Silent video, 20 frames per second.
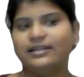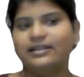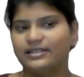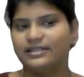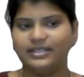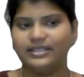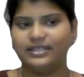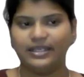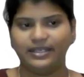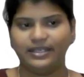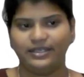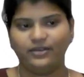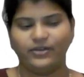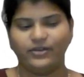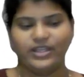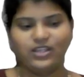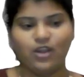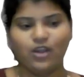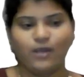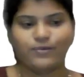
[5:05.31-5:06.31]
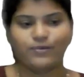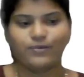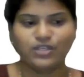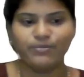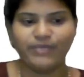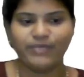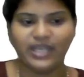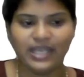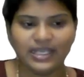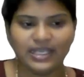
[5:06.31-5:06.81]
DNA. Okay, the option
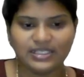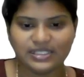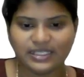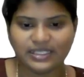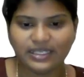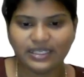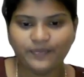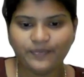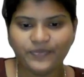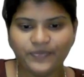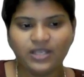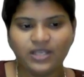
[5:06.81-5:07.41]
B and C.